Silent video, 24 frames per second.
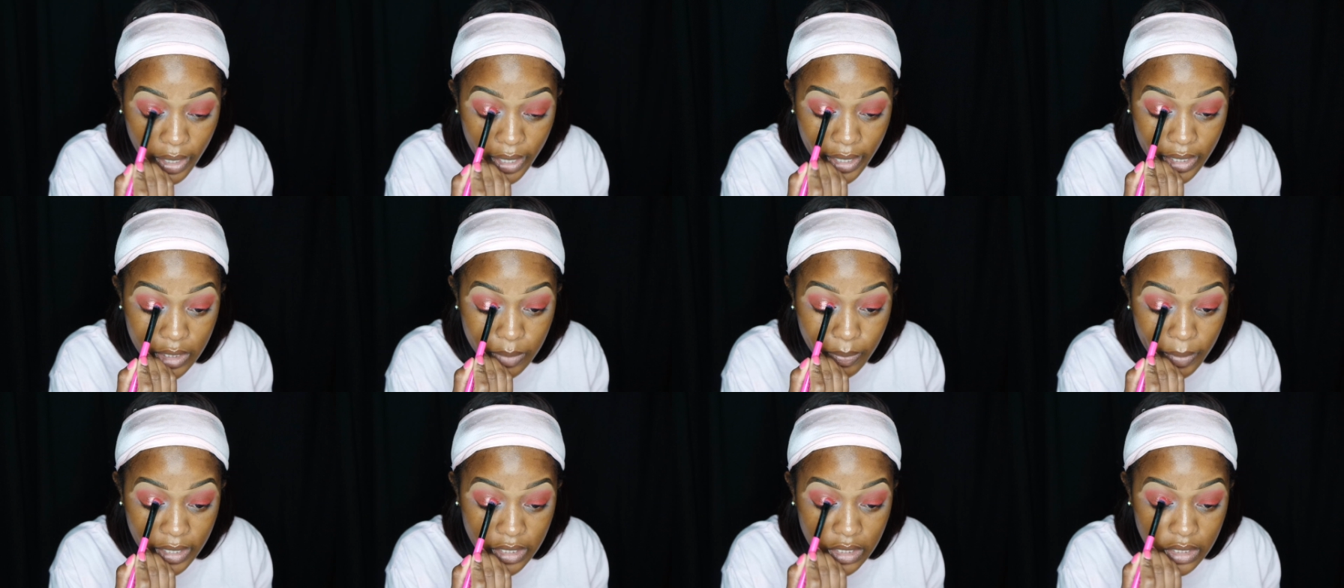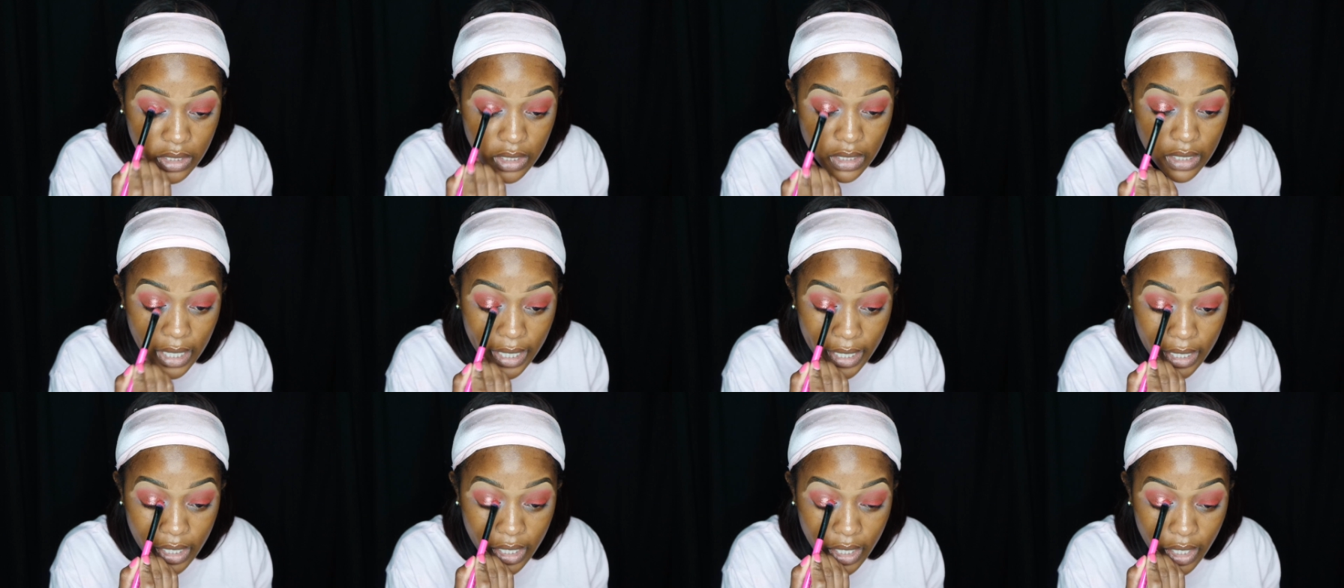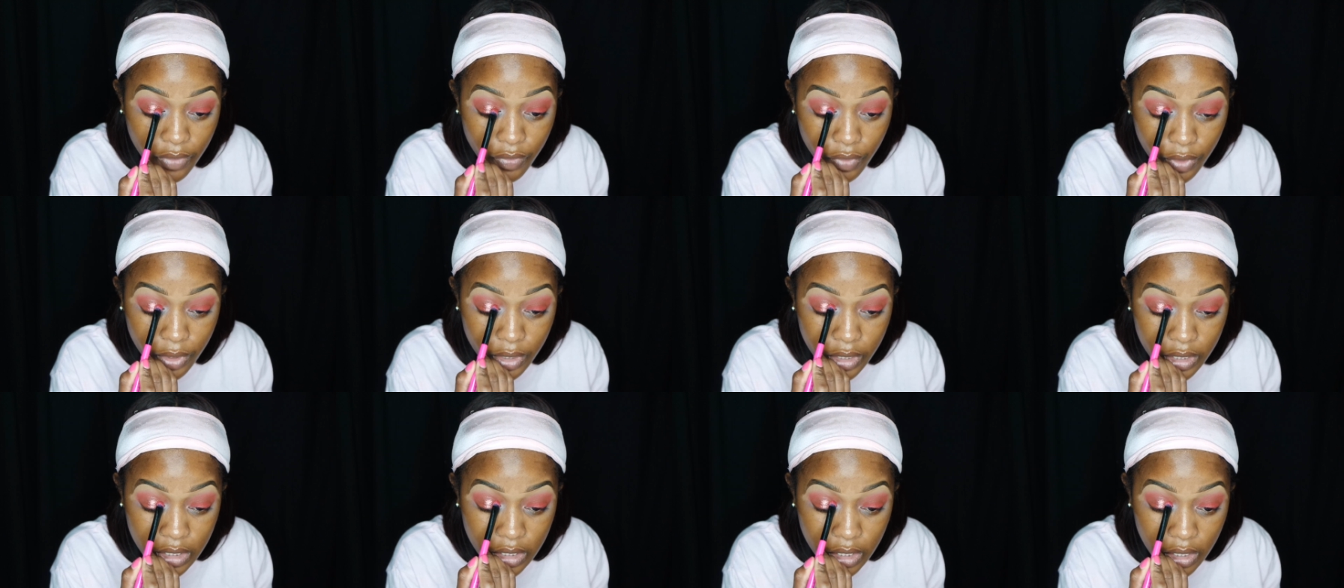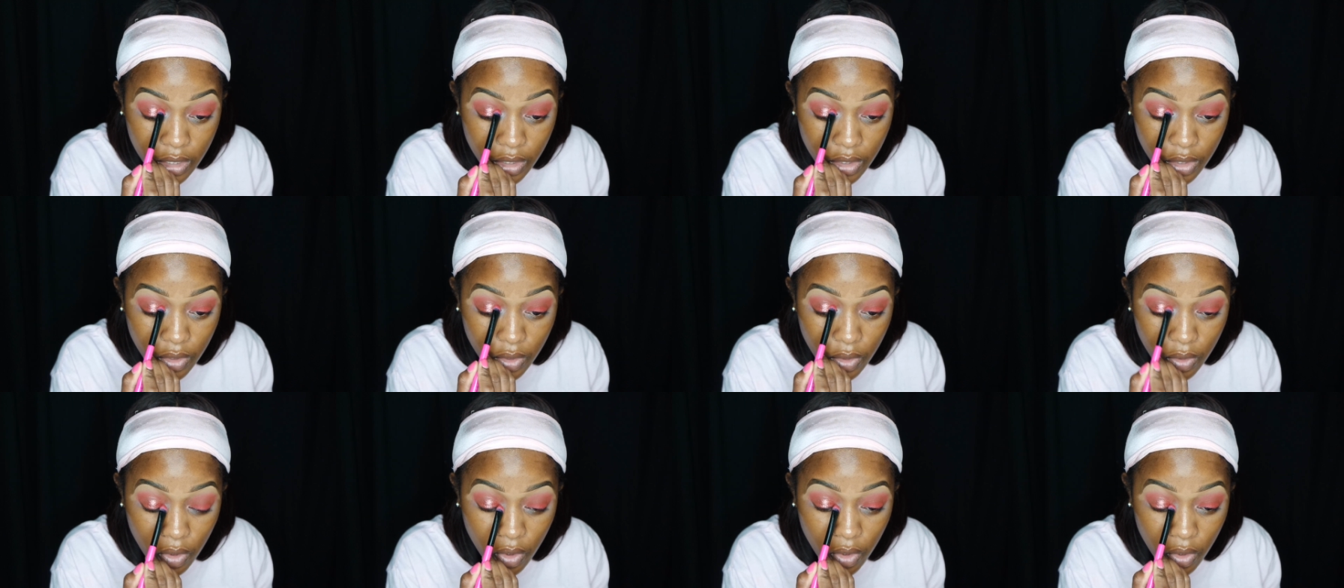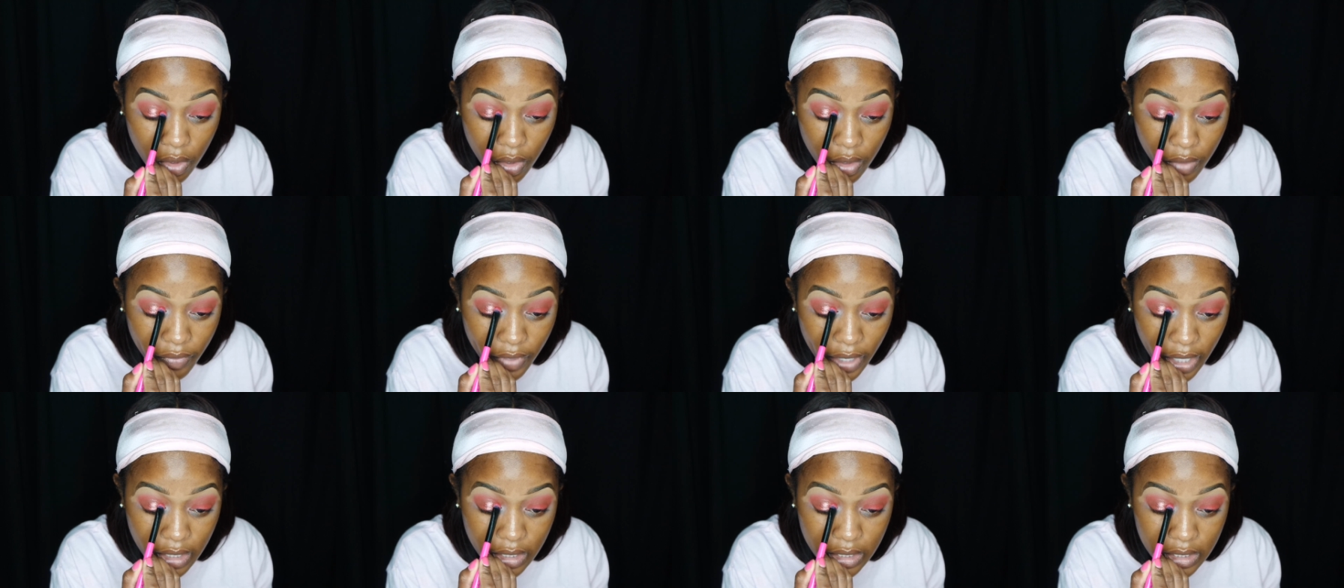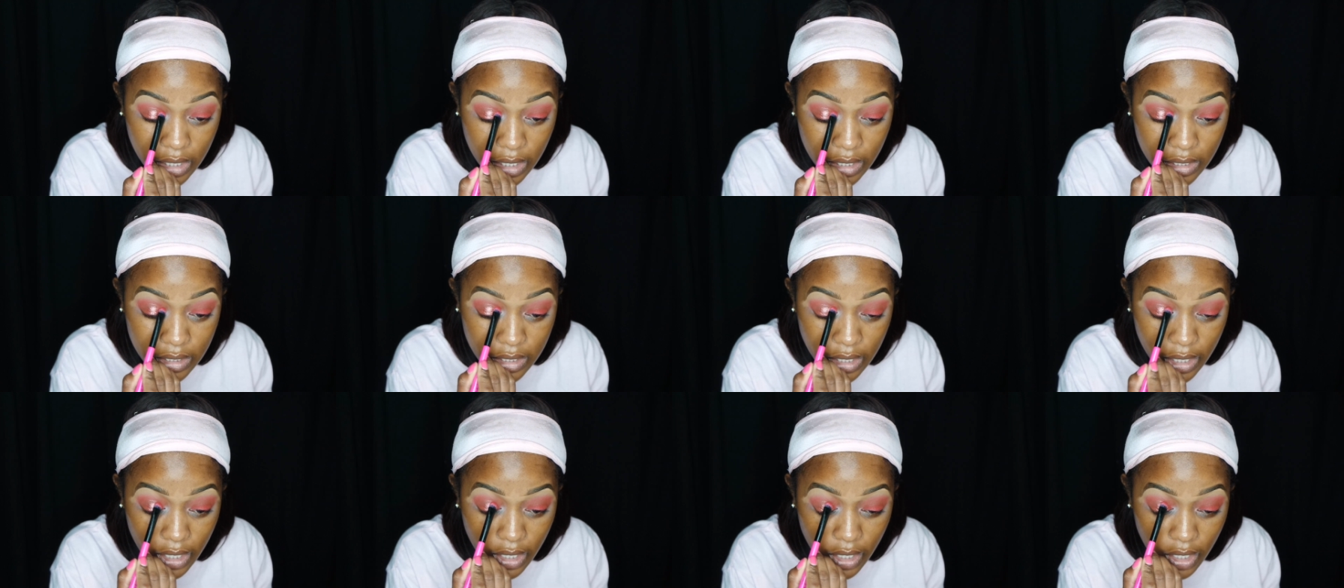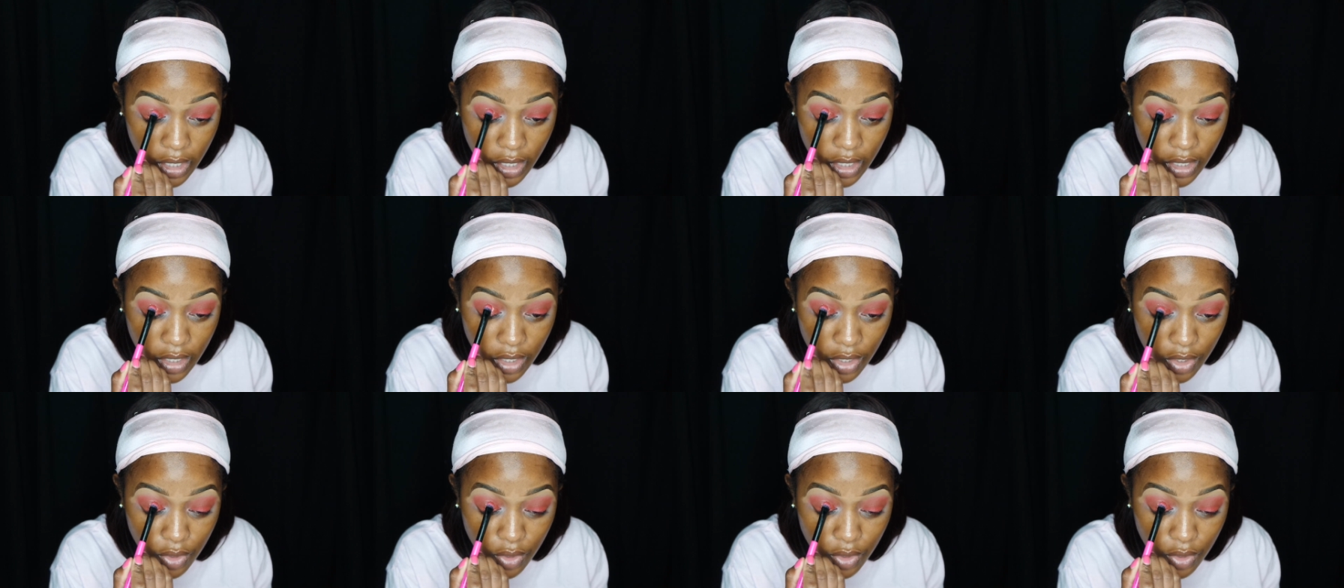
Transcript: especially like if you're single on Valentine's Day